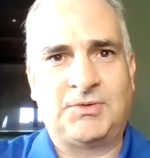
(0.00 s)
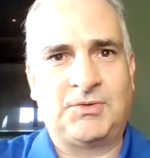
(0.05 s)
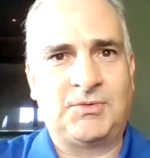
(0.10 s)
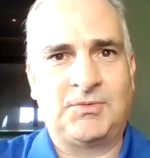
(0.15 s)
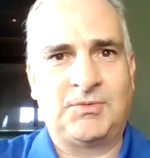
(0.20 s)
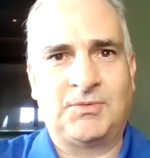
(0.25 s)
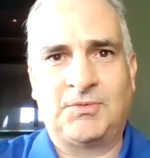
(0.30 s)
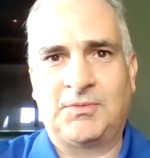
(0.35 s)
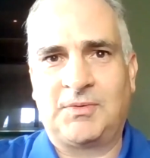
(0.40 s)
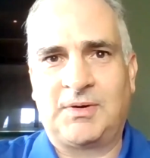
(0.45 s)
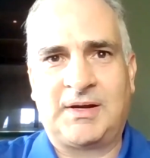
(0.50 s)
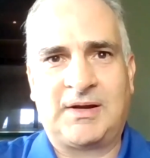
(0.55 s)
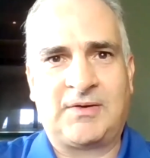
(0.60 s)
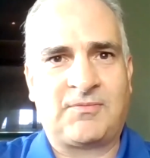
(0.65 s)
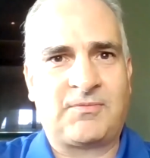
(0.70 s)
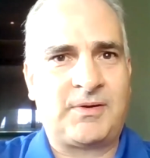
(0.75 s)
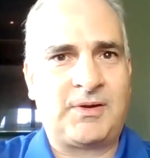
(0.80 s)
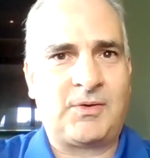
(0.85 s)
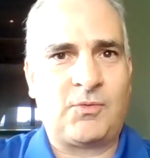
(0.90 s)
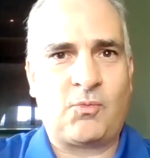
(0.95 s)
You,
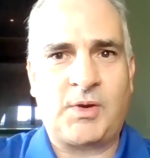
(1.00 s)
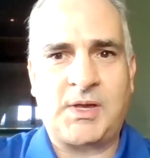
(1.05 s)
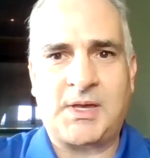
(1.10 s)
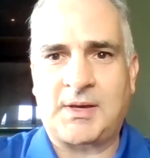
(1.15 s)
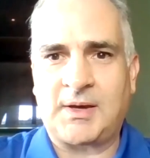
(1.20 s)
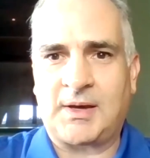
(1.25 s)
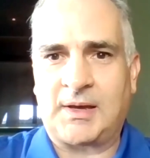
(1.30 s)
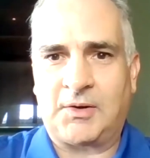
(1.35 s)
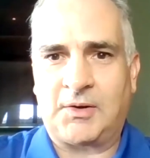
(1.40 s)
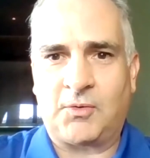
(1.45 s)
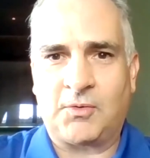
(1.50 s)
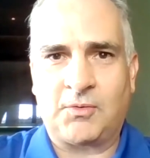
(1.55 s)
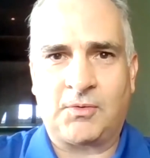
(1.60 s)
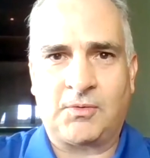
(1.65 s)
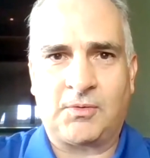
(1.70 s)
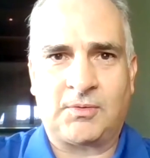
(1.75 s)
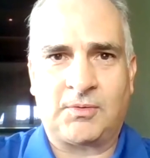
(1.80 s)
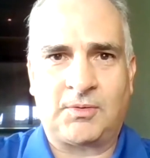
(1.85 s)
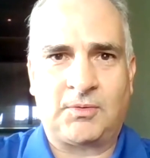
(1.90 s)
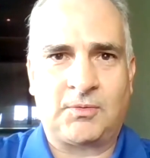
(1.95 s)
every weekend
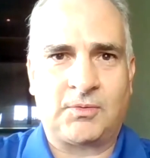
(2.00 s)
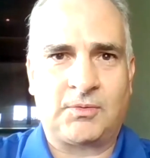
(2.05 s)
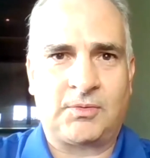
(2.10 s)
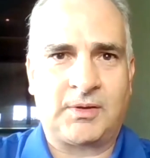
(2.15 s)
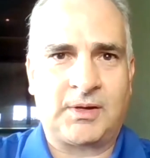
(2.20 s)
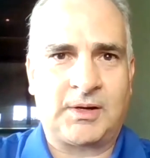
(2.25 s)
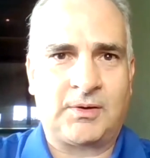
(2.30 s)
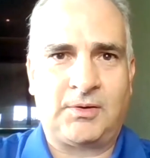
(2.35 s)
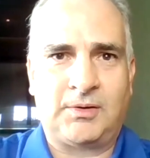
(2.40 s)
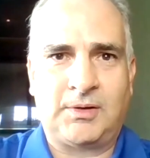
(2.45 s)
you're there.